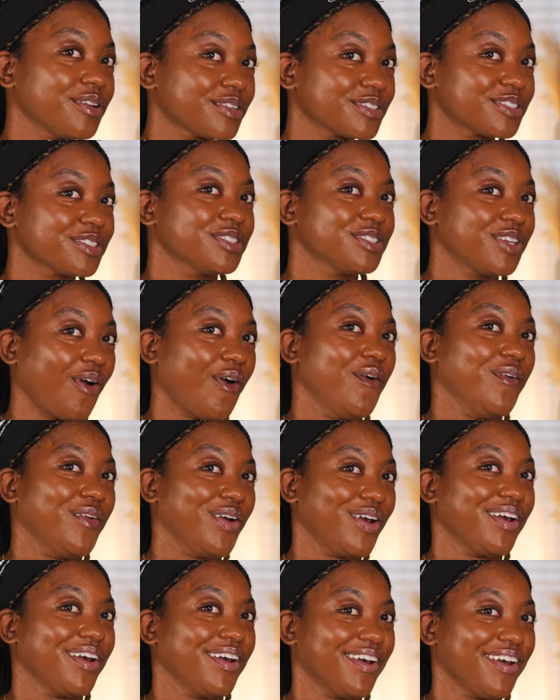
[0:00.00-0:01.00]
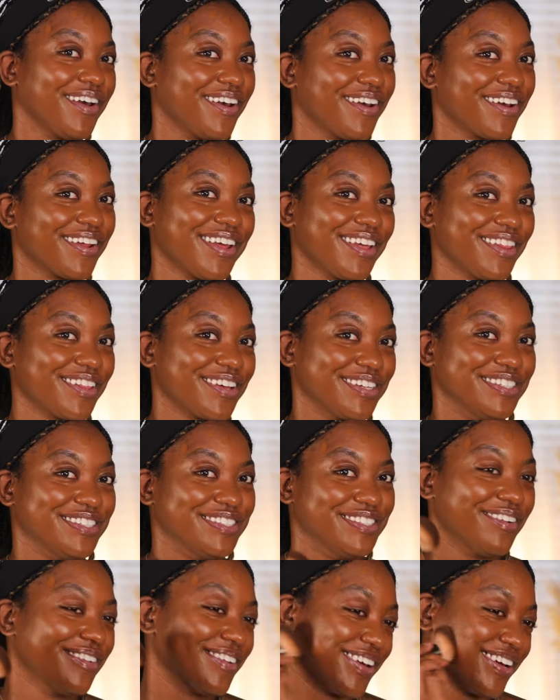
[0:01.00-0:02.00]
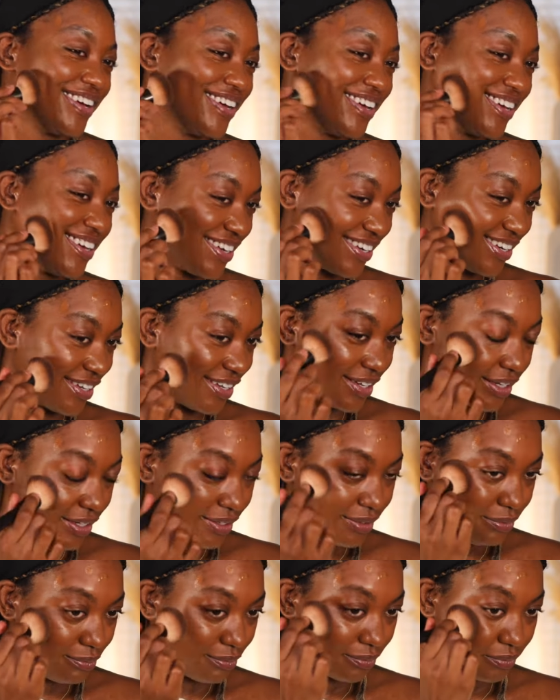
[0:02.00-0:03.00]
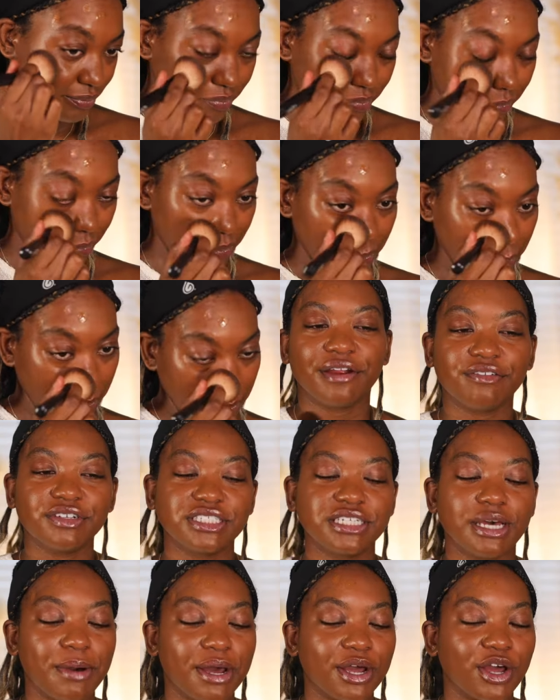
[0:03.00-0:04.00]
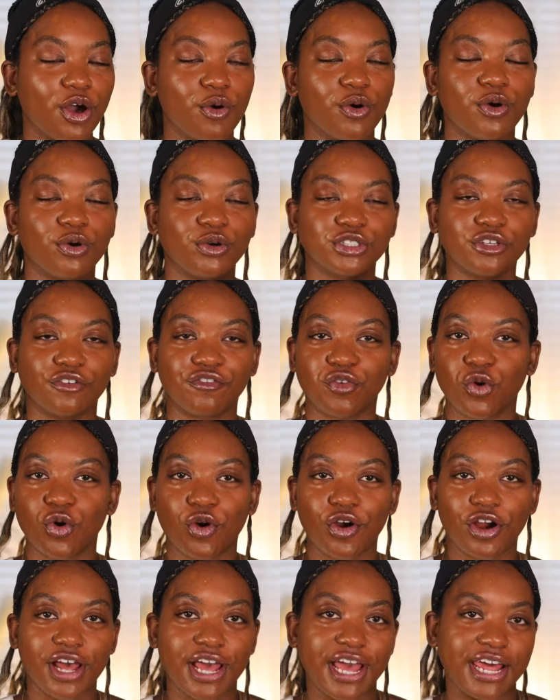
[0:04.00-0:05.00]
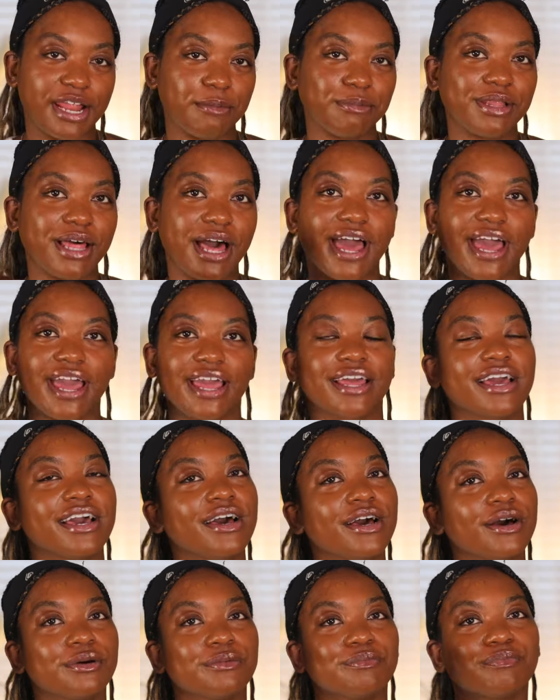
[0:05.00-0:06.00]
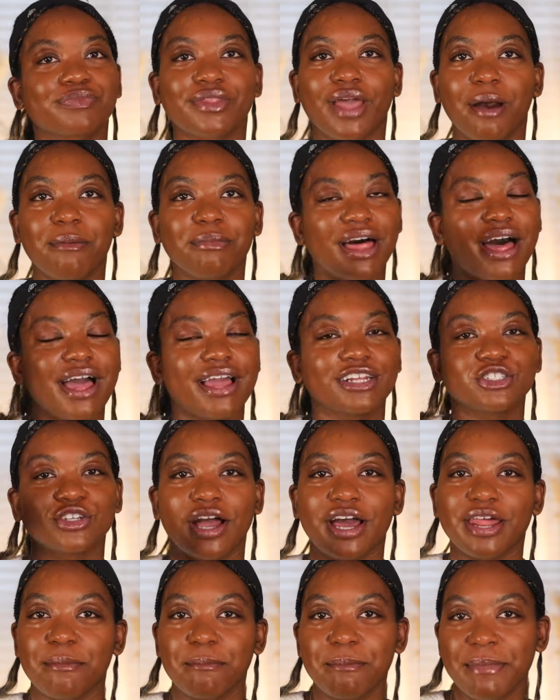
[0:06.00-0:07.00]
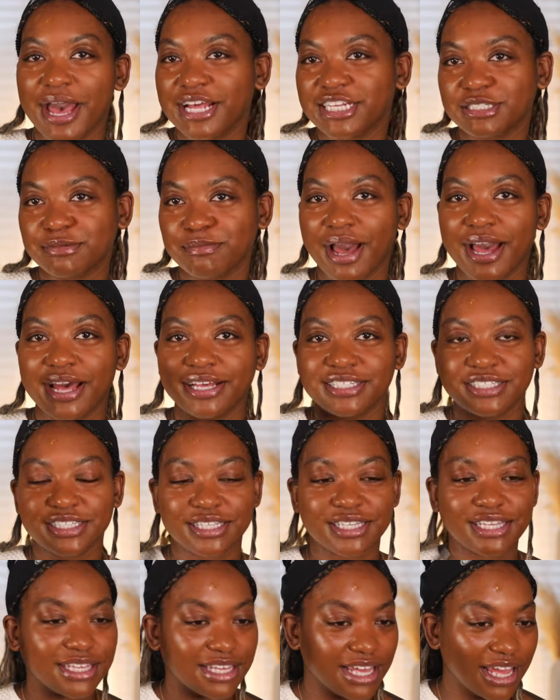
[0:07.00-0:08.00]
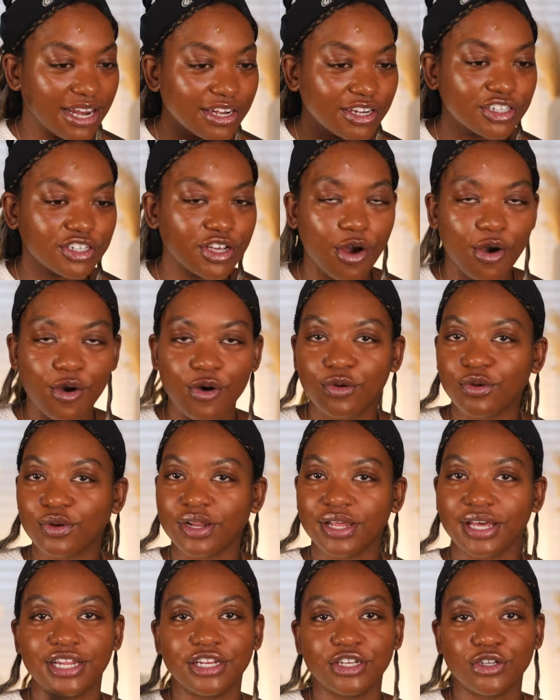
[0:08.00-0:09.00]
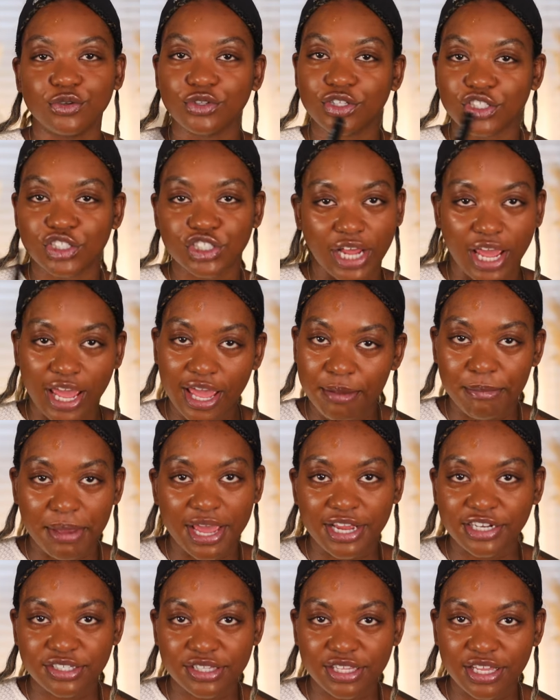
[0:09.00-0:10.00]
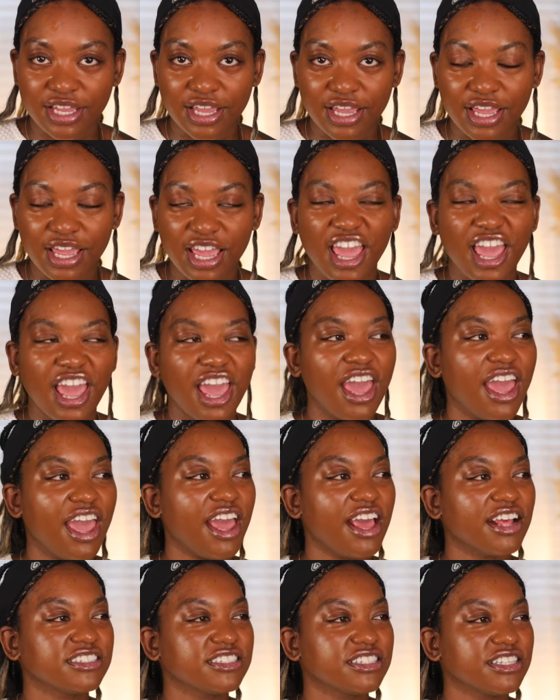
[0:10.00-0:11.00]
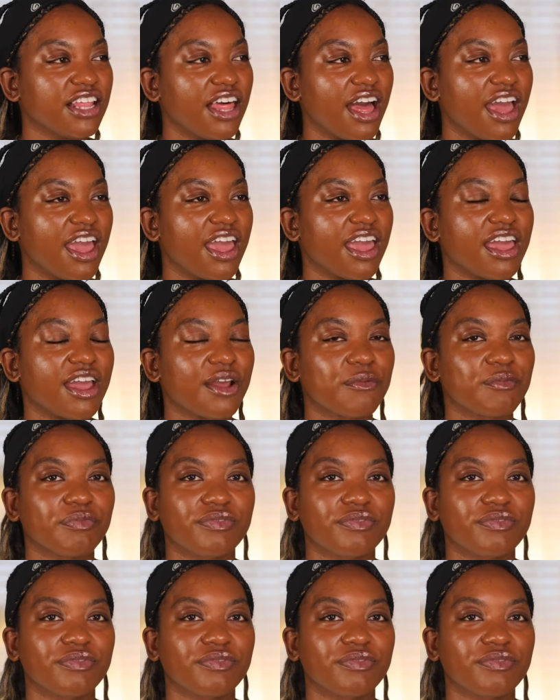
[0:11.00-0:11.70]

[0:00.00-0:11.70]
looks so good it looks so good every time i go on sephora and i'm like i'm like trying to match my skin tone and do the shade match thing it's like